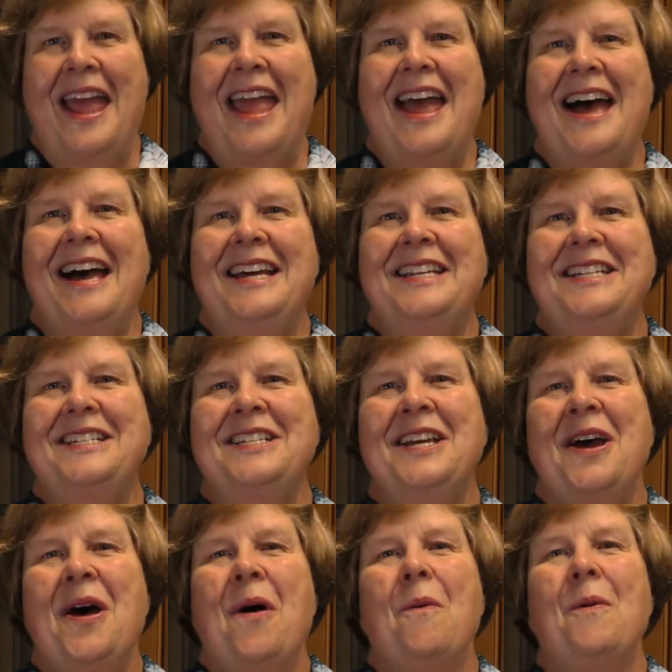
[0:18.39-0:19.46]
And
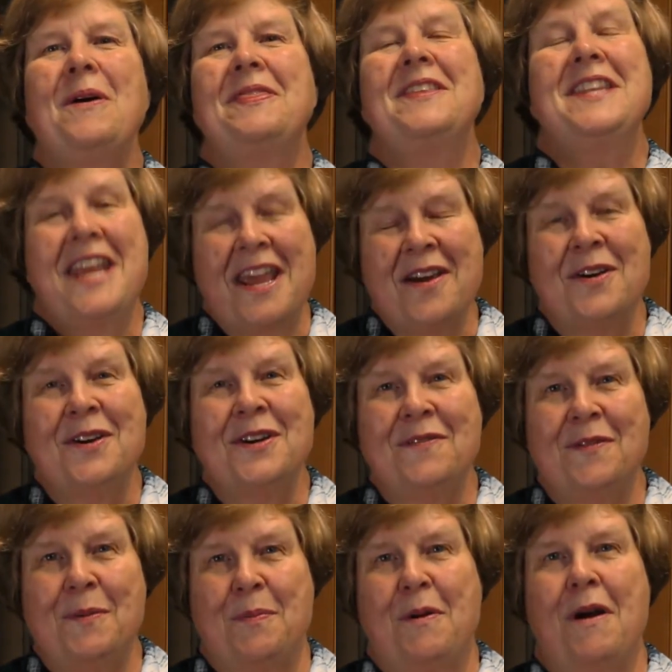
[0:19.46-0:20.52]
what the
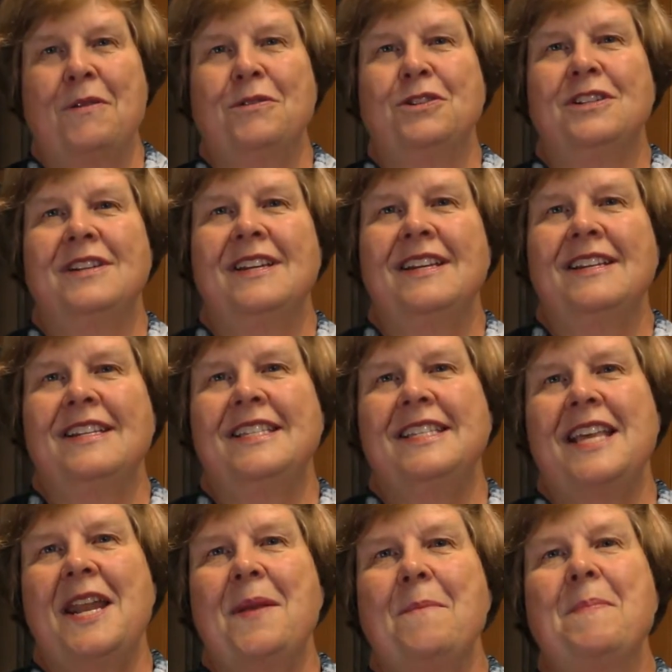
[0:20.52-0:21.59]
narrative approach is
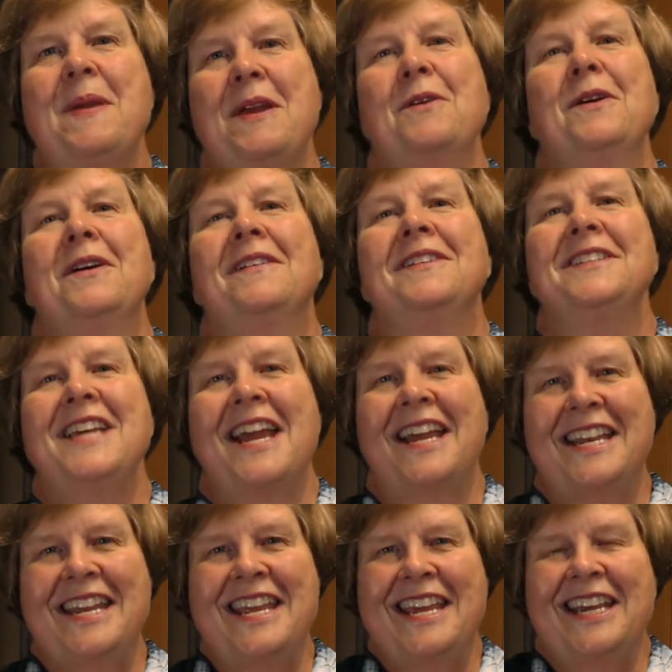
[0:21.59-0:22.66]
an empirical
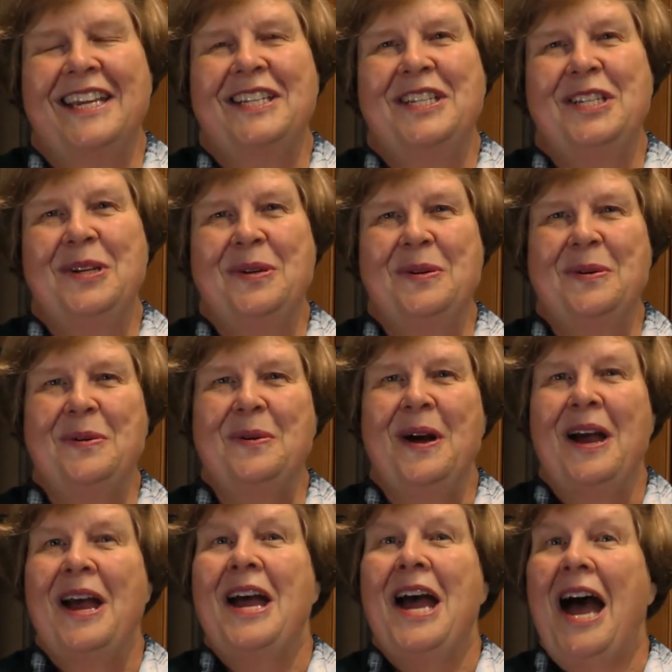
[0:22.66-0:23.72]
technique to
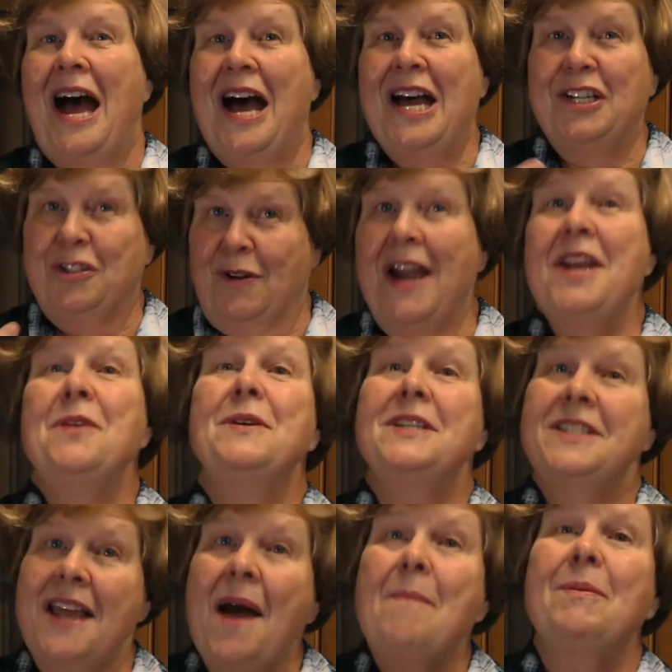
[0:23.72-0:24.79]
try to
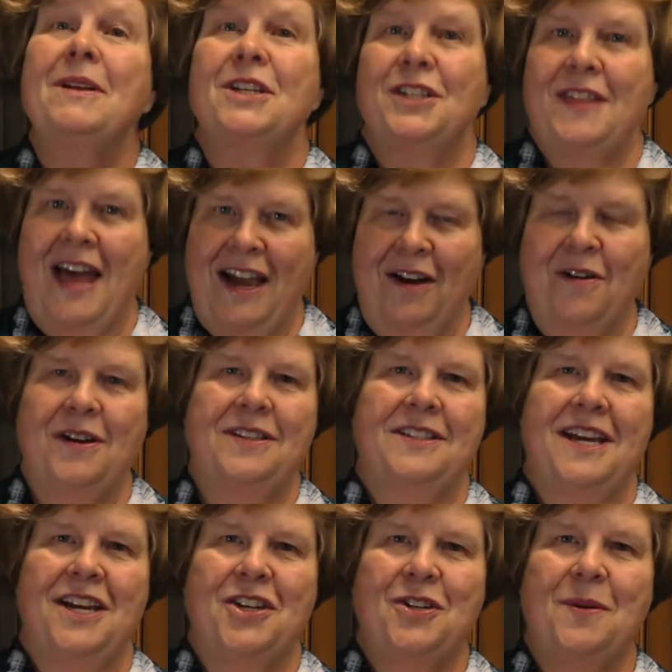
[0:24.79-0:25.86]
establish that
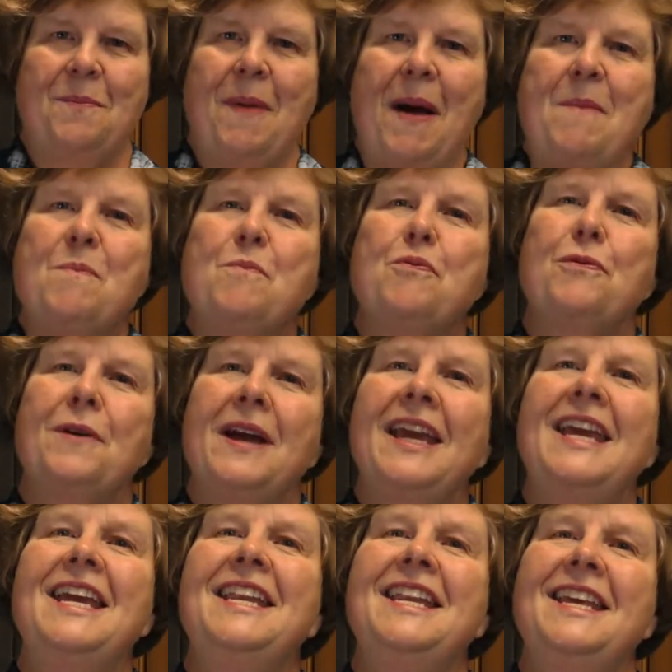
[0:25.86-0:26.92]
causation by
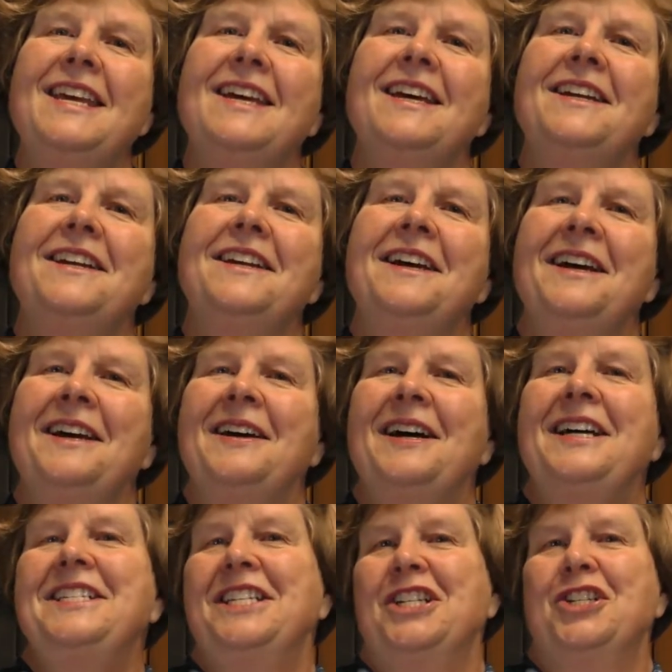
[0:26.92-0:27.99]
bringing in
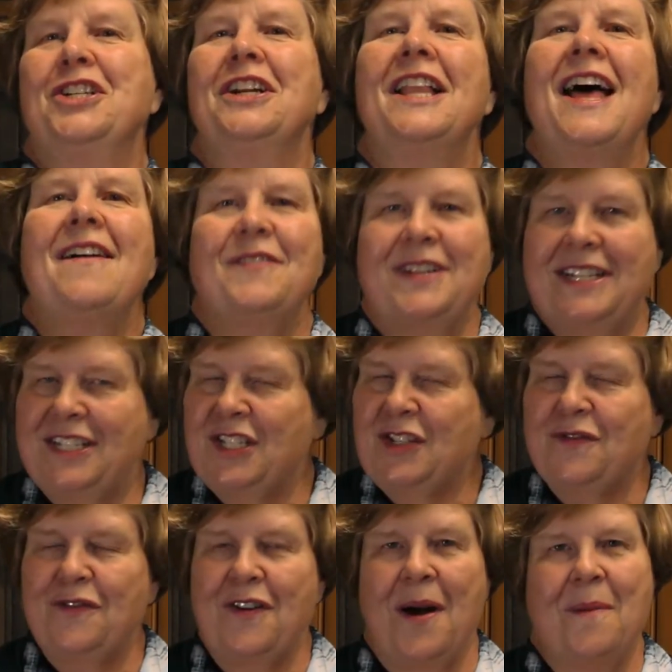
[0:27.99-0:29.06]
additional
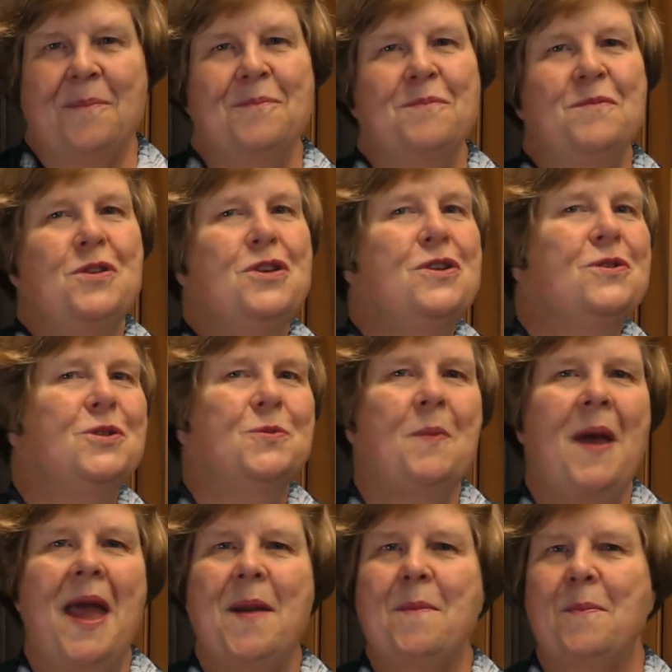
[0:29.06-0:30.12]
evidence from
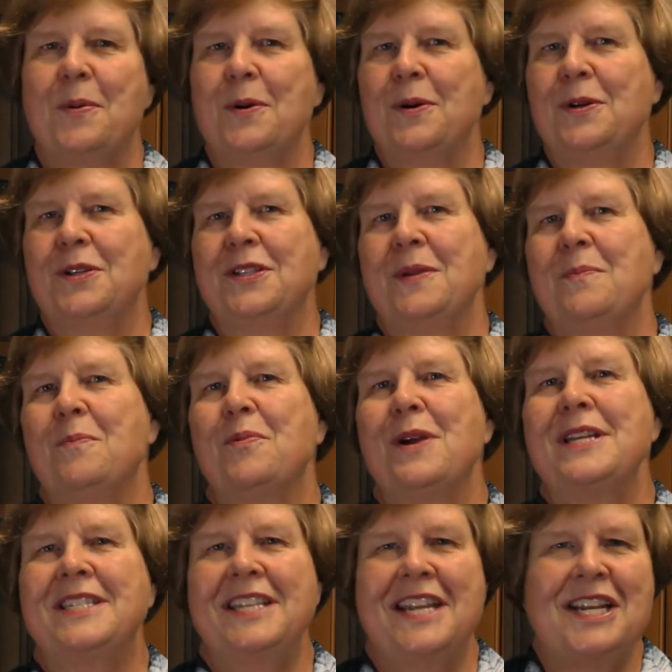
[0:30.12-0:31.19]
newspapers and
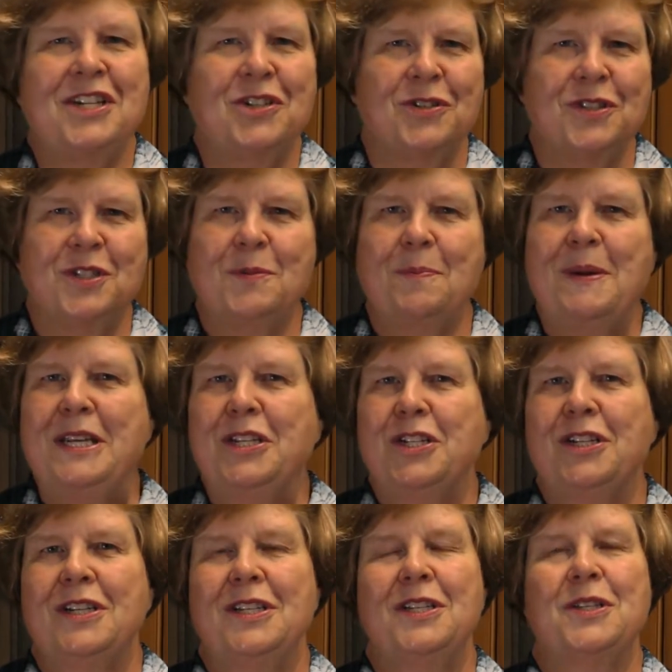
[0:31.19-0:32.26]
presidential
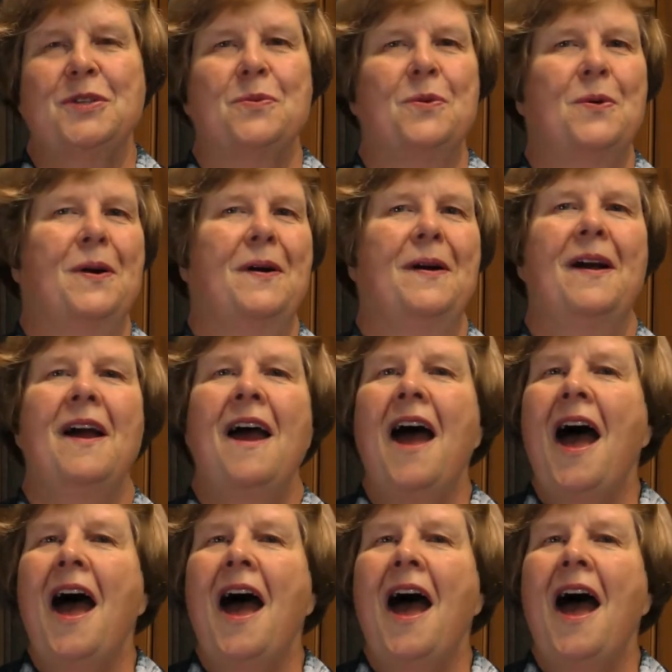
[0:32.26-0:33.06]
speeches or